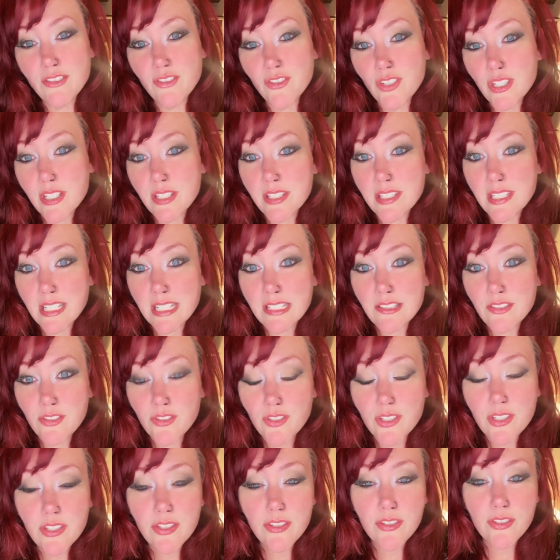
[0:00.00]
It's
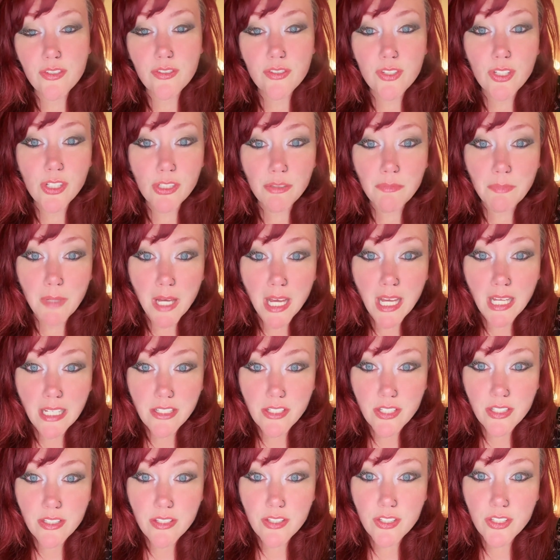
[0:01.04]
just too
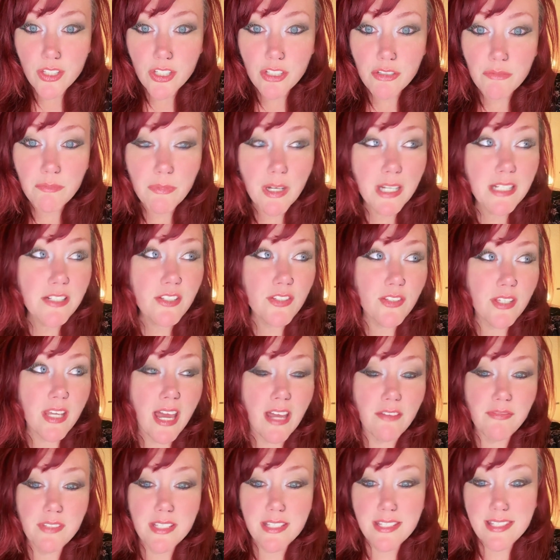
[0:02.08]
much. It's too much
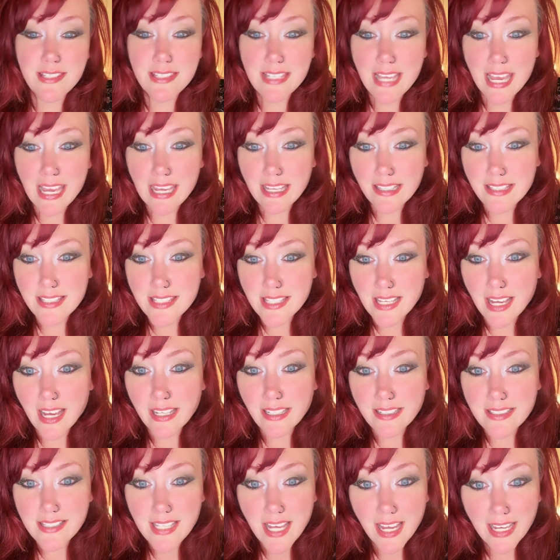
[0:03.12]
to have to stay
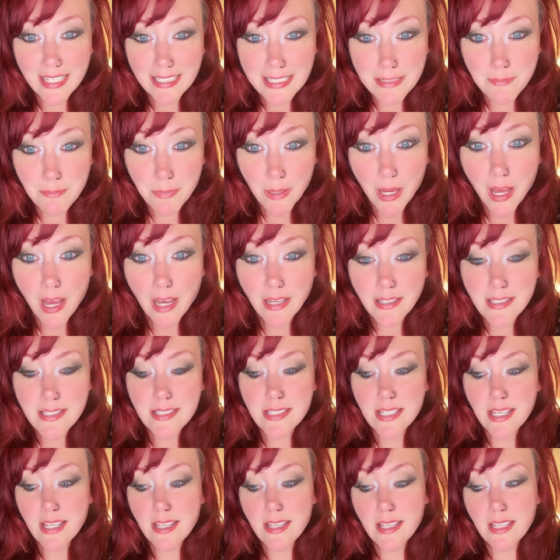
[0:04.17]
inside a tiny
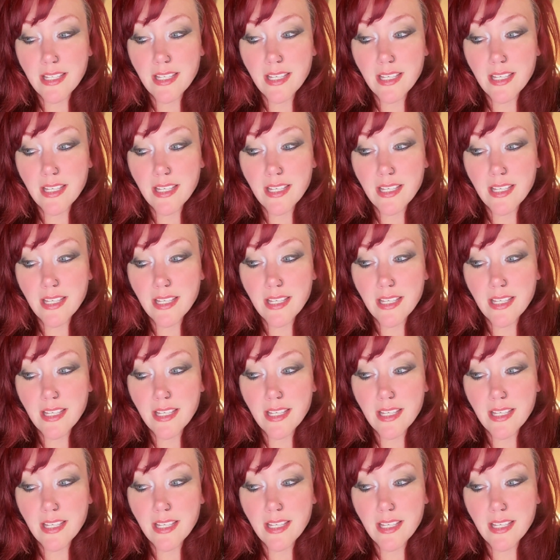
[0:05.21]
box